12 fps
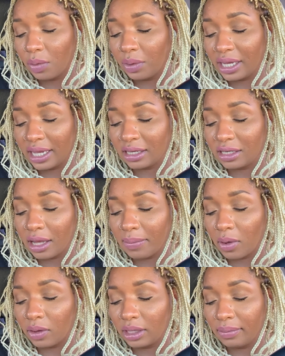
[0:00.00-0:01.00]
We ended up
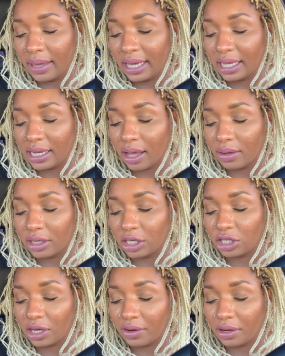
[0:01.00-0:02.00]
only making out
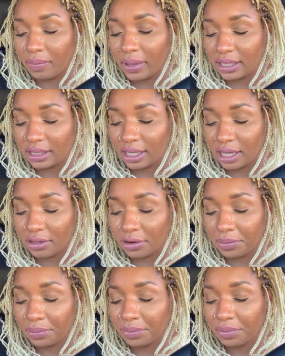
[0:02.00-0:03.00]
and sharing a bed together